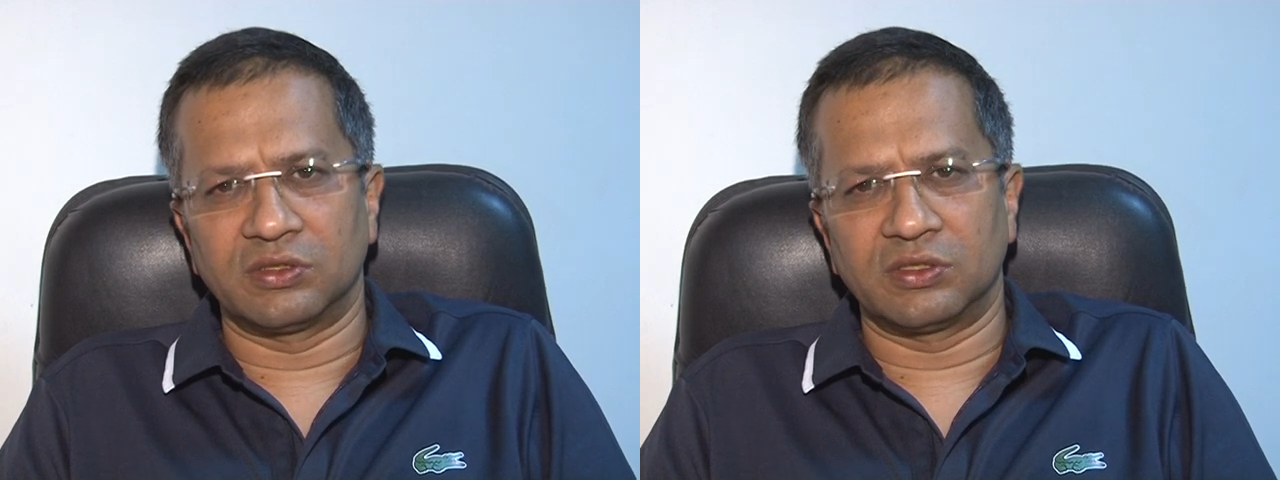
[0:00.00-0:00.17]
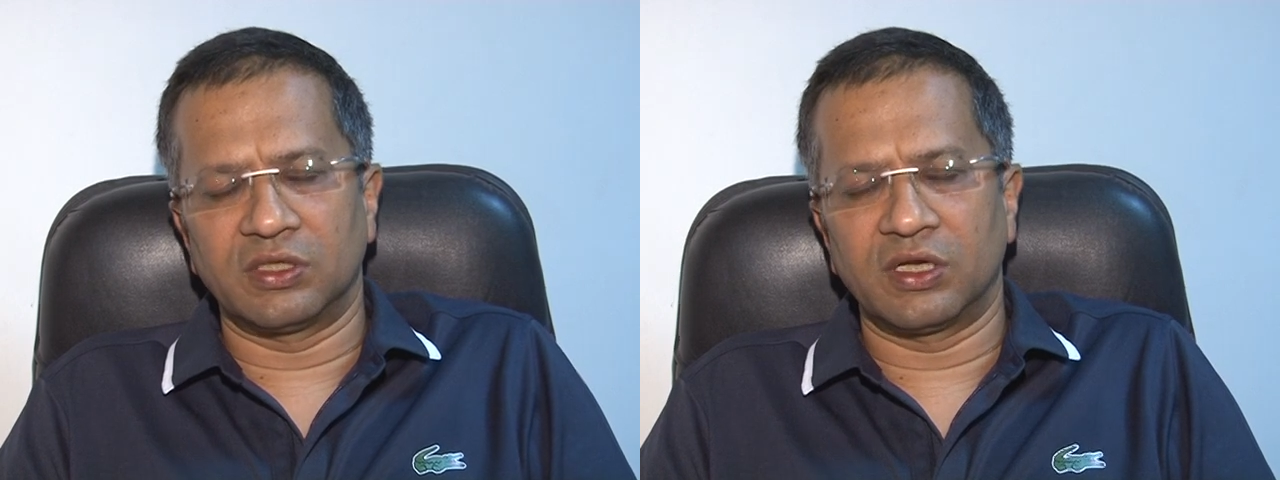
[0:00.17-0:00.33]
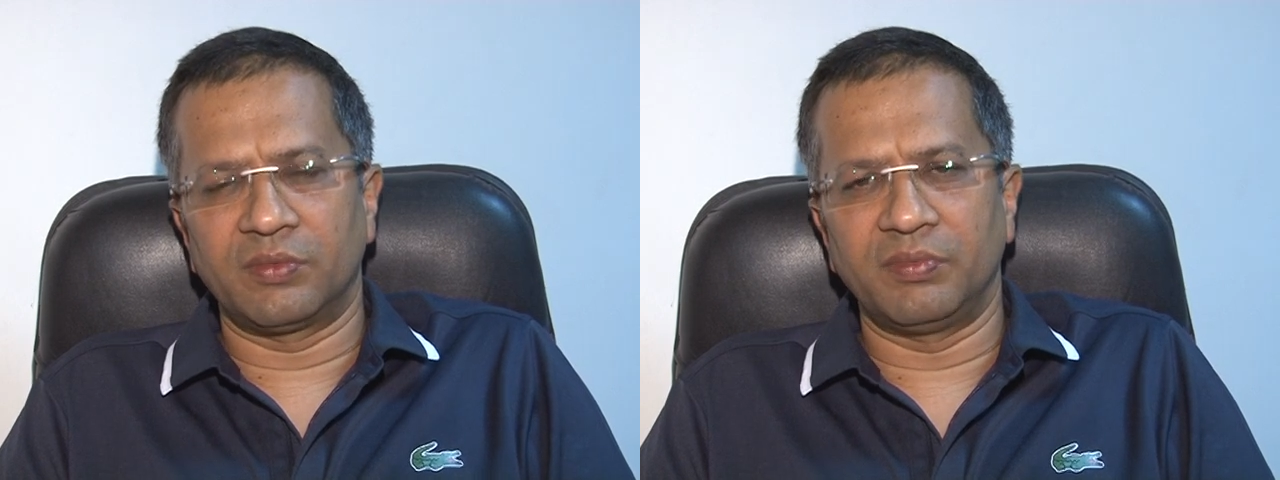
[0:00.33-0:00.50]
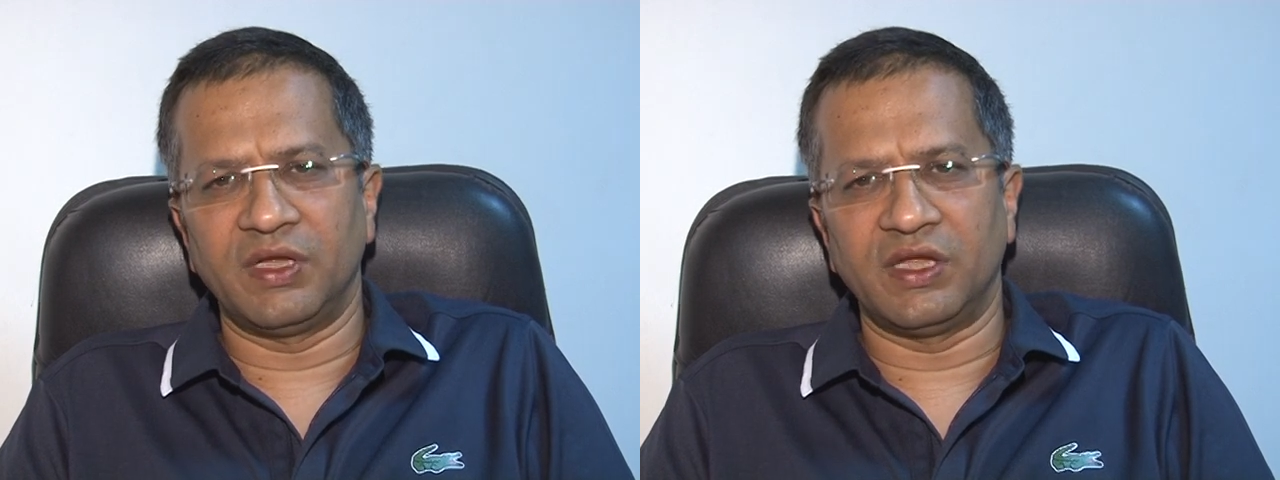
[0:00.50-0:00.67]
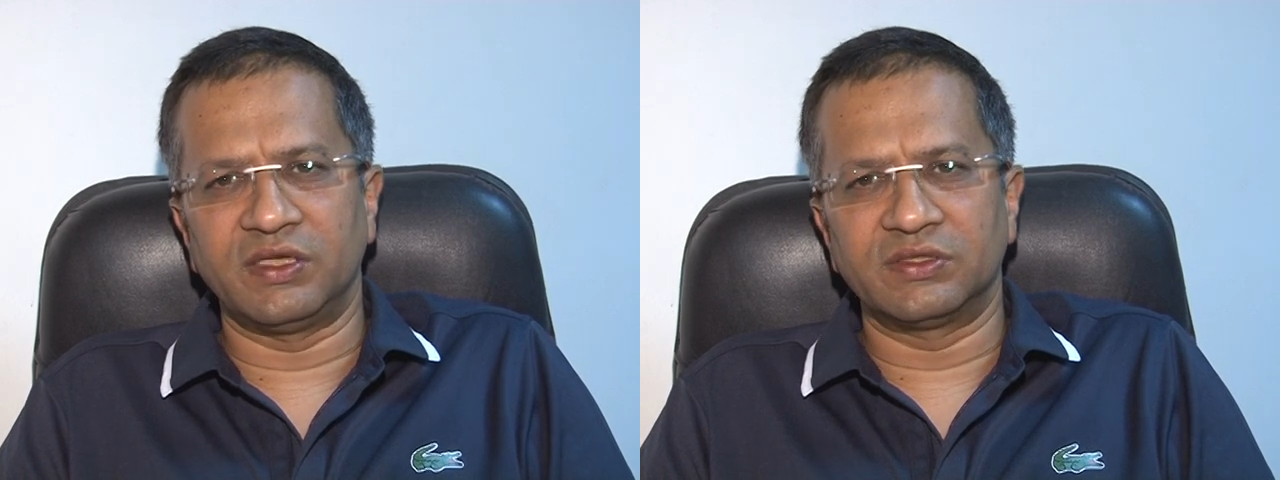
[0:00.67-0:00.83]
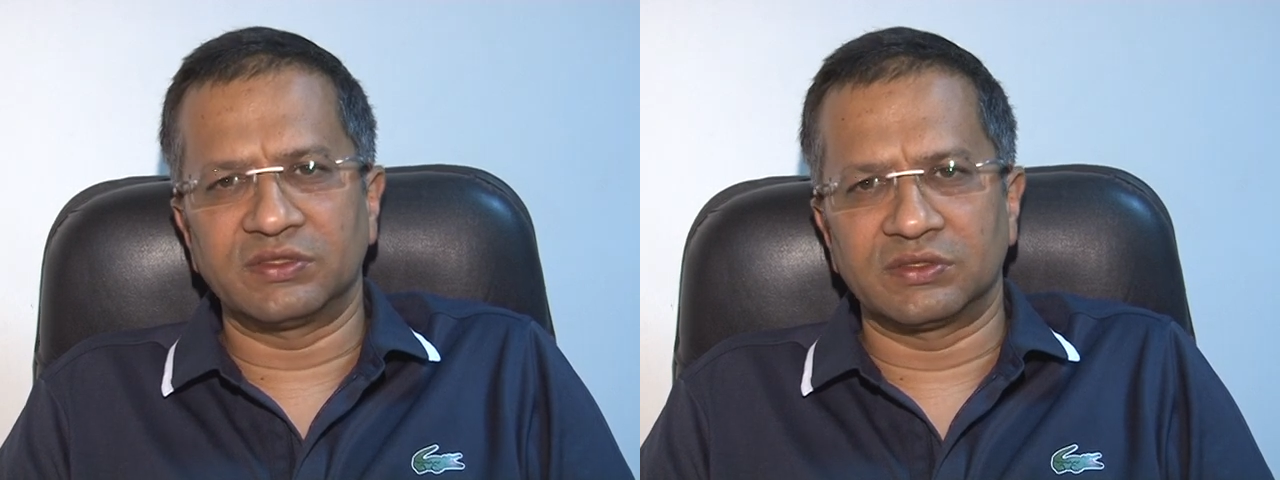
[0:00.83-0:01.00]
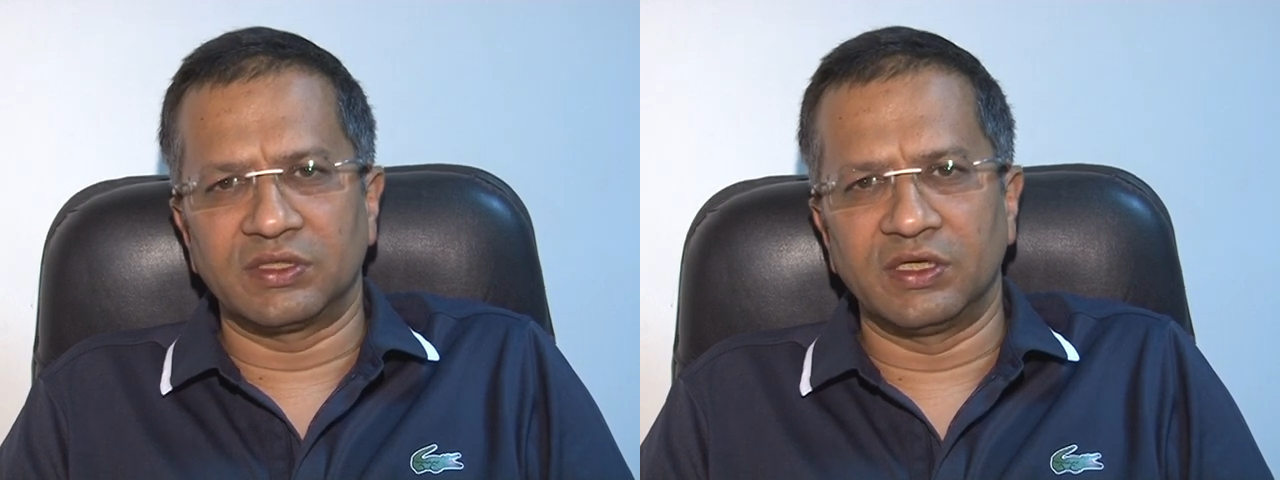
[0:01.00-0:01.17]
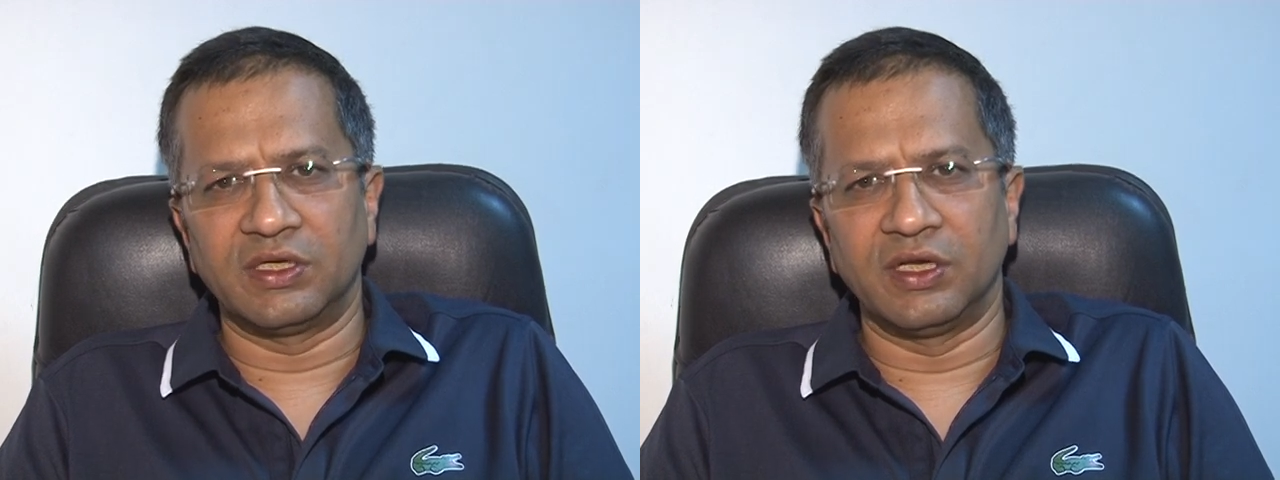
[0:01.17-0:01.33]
That means in